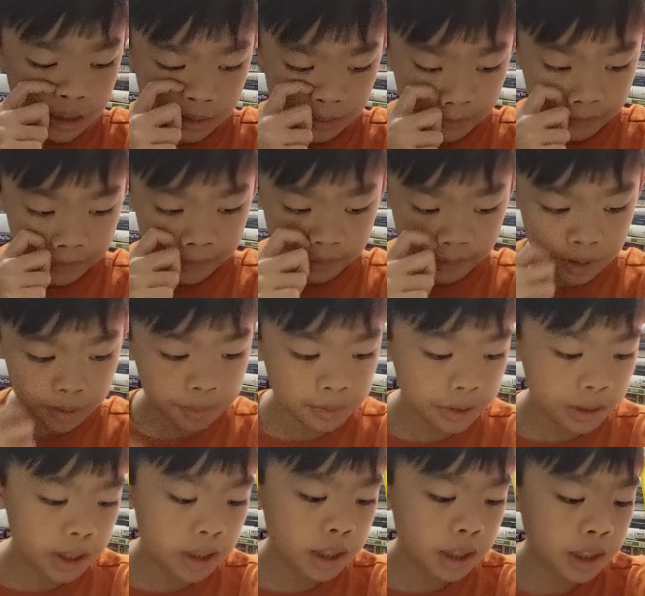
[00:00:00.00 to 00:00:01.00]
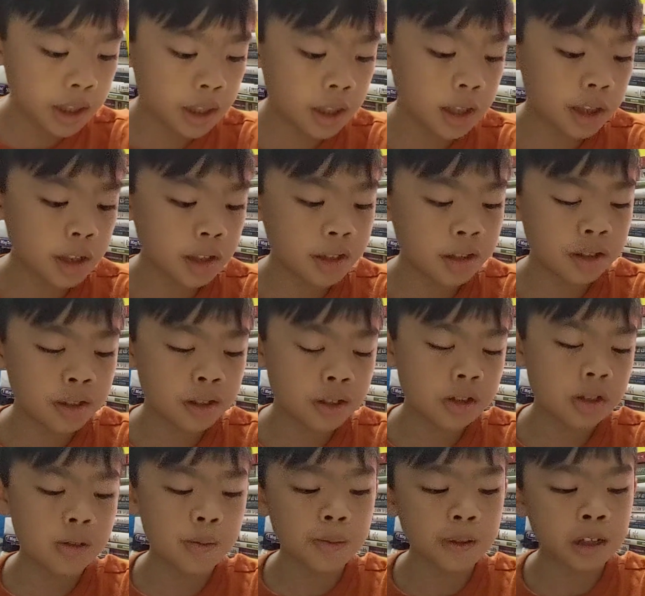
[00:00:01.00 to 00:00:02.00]
if you replay it in
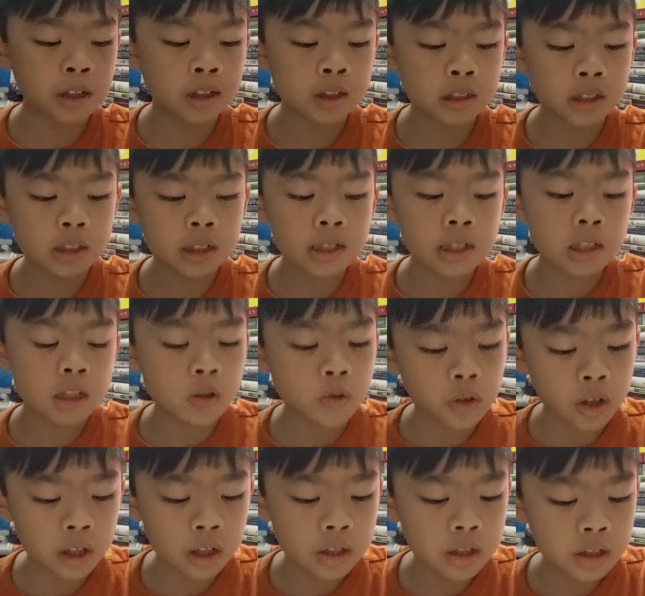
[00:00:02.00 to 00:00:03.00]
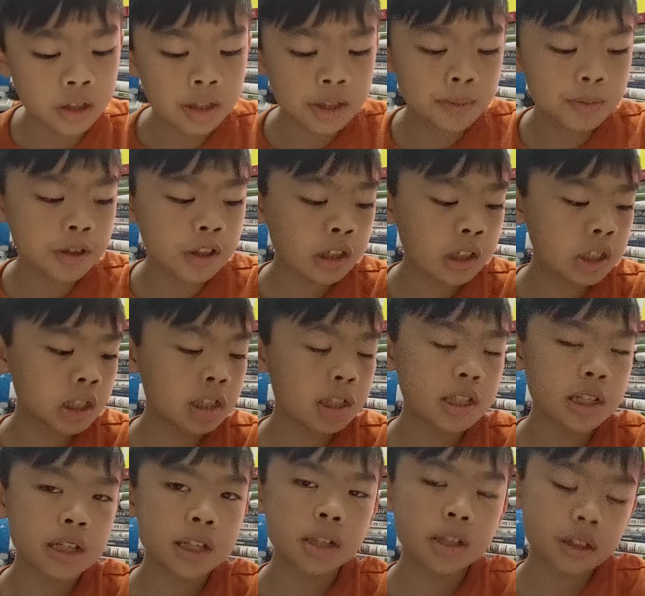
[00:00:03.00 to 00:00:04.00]
your subconscious, as far as your
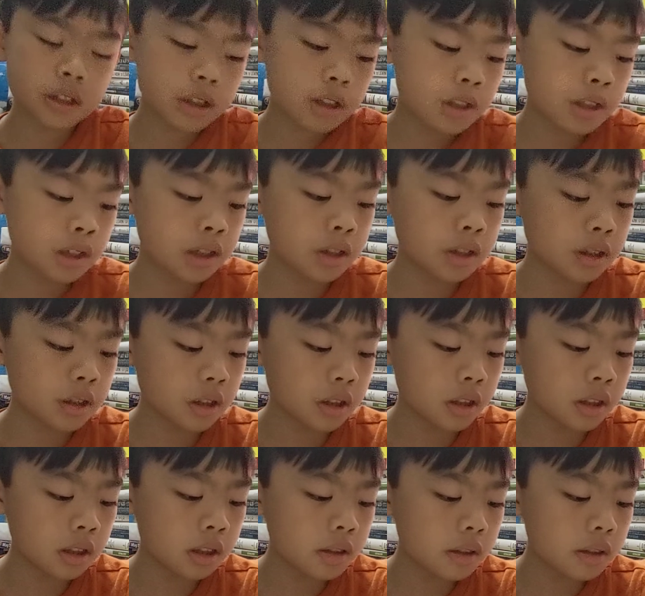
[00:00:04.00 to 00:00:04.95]
subconscious is concerned,